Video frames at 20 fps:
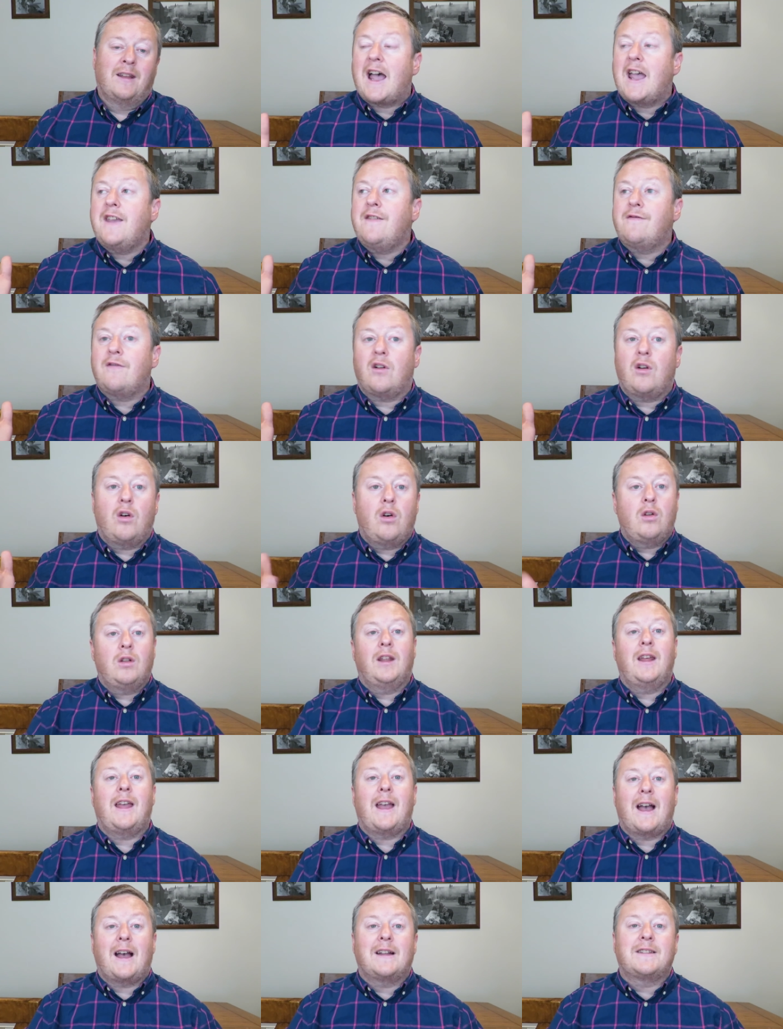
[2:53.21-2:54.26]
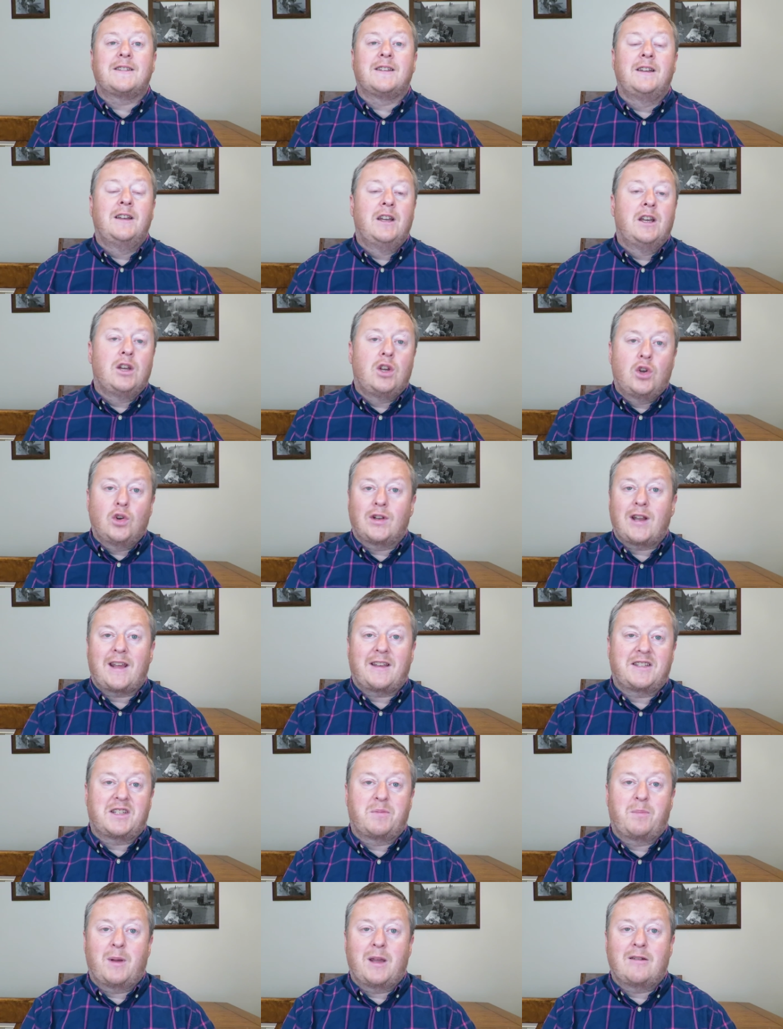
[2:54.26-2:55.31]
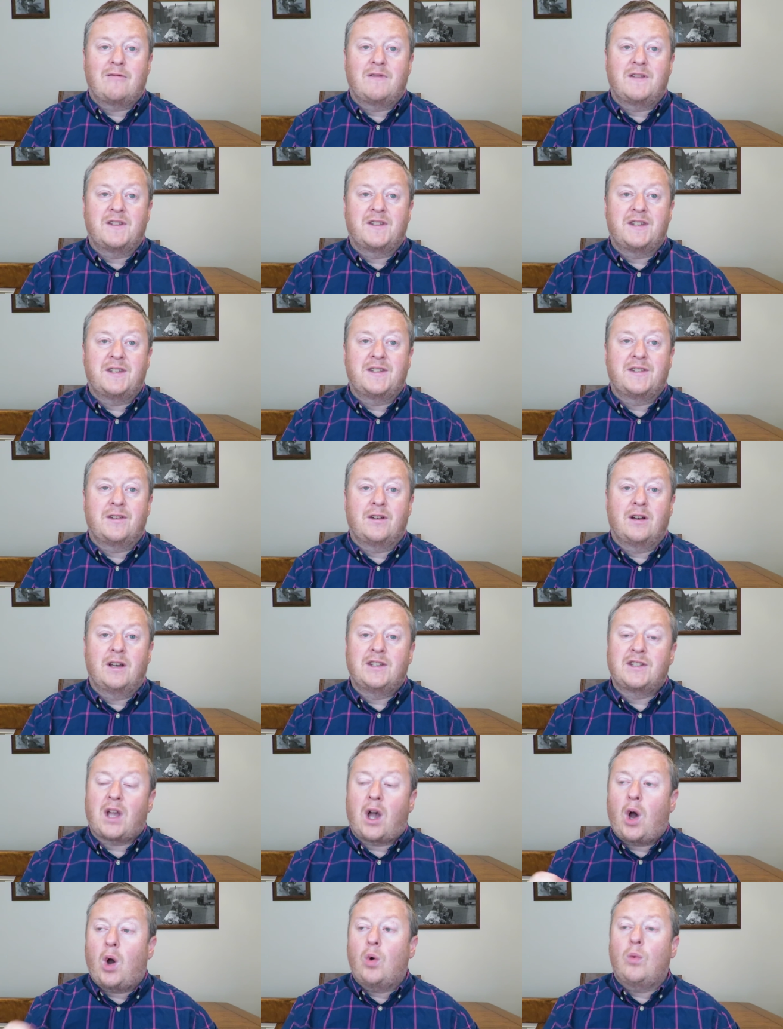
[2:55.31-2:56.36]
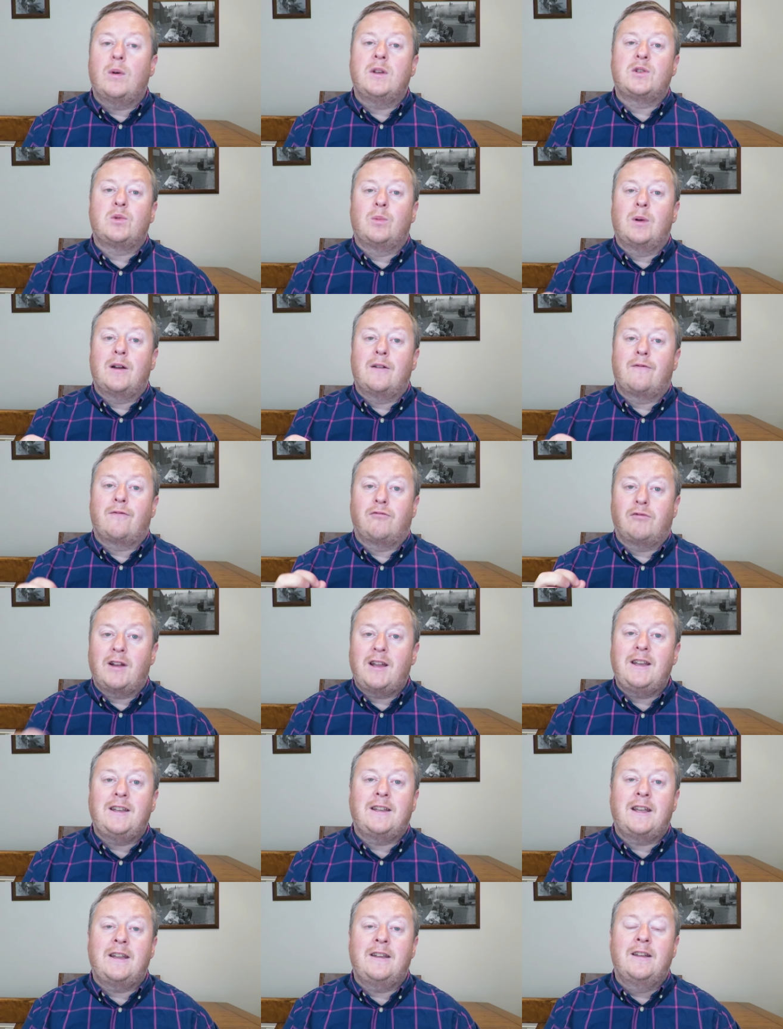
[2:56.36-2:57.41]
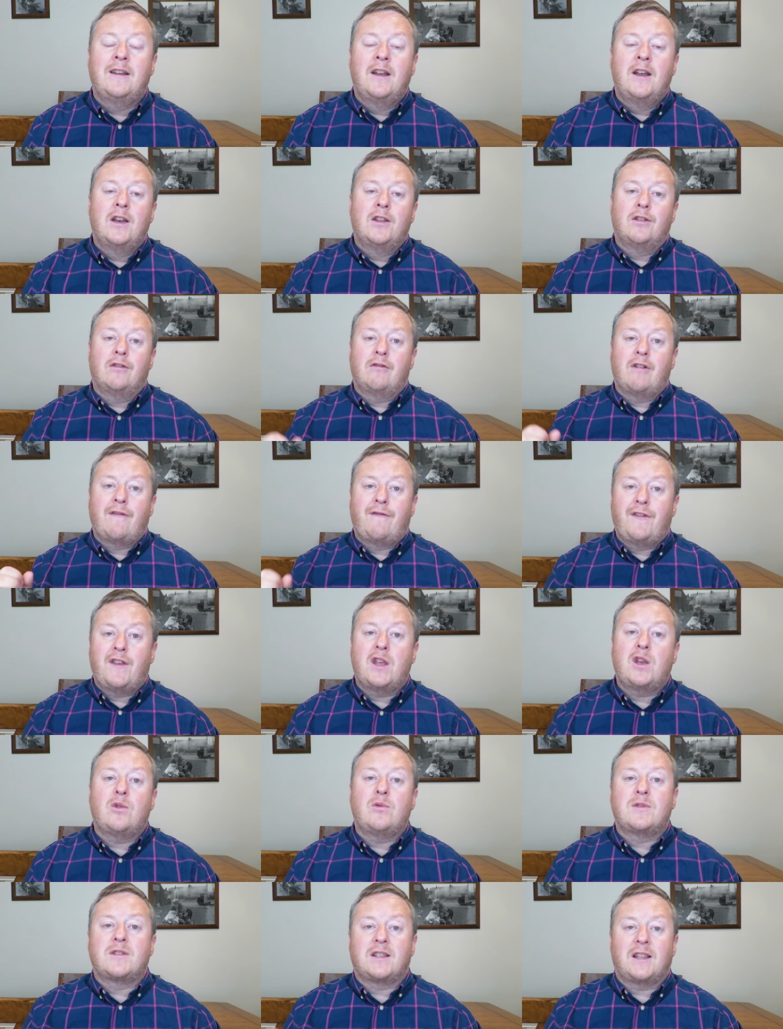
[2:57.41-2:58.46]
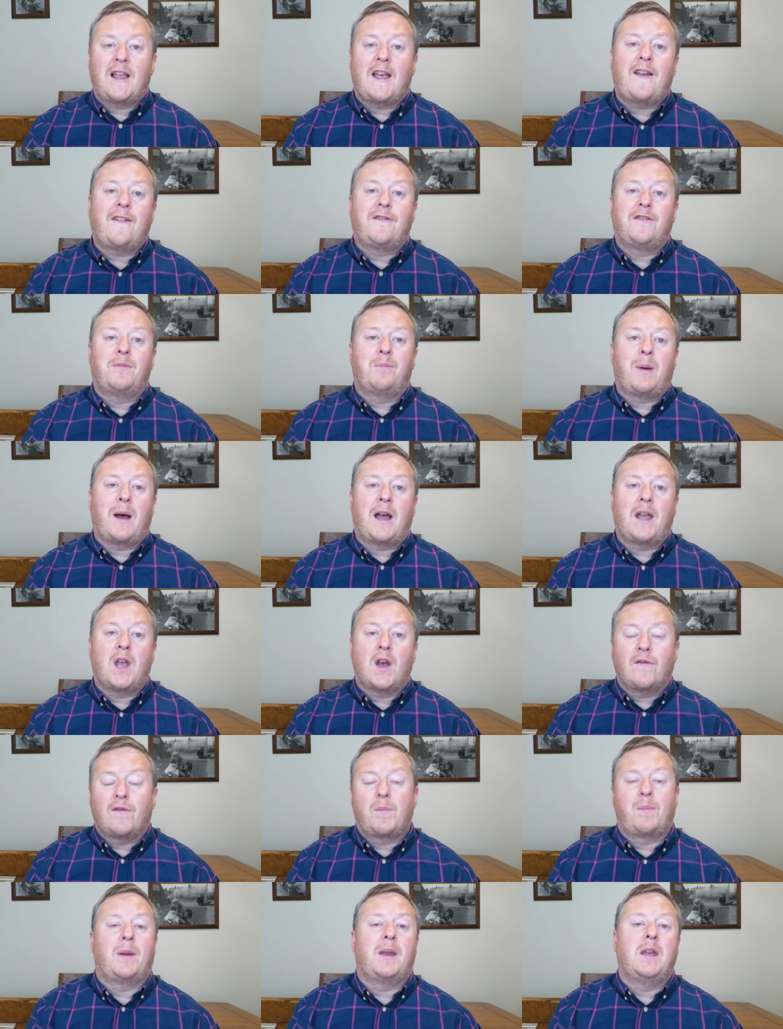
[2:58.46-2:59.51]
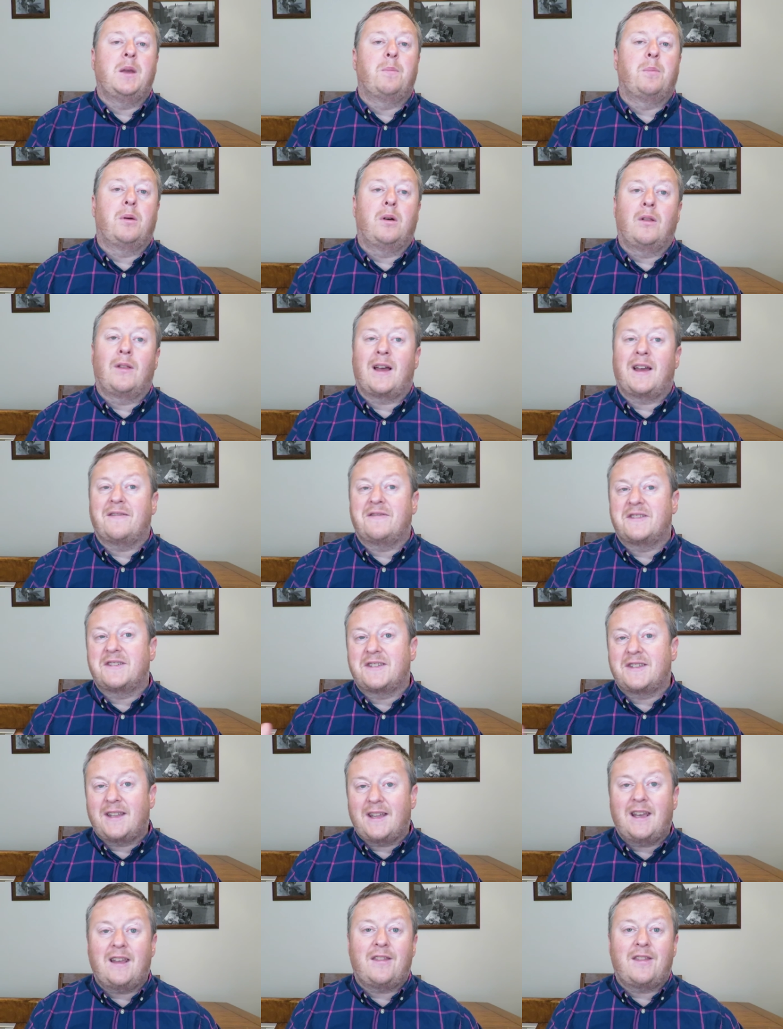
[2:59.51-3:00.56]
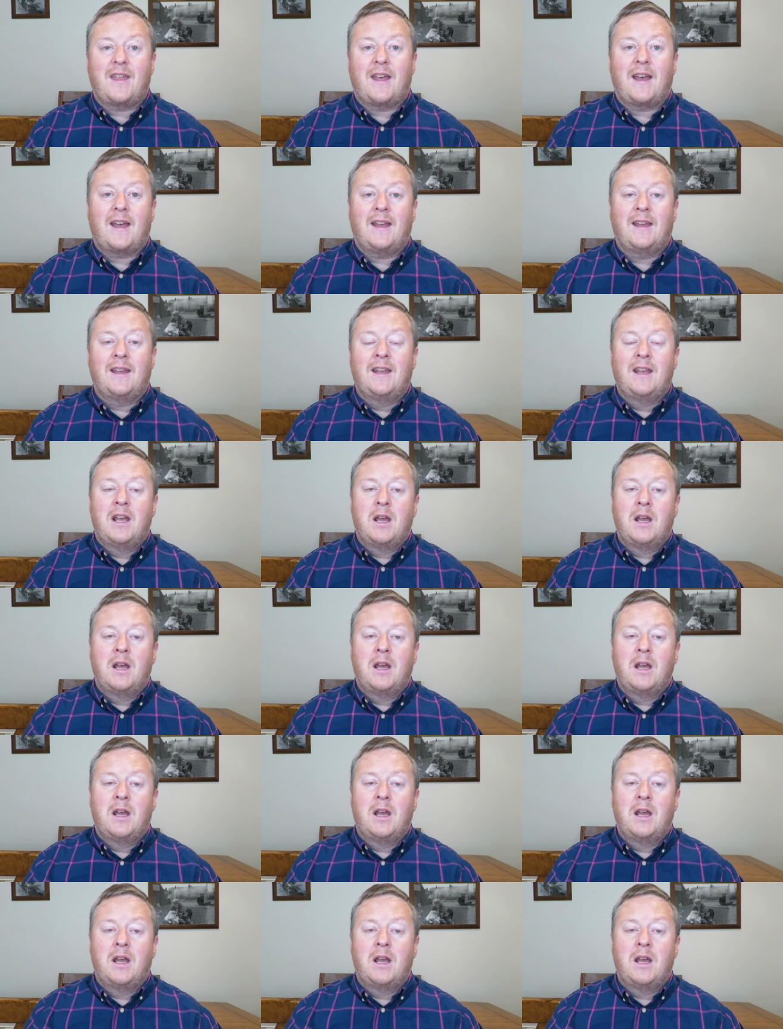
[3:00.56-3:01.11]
I've only had good experiences though. It's always worth reading the reviews left by other people that have stayed there,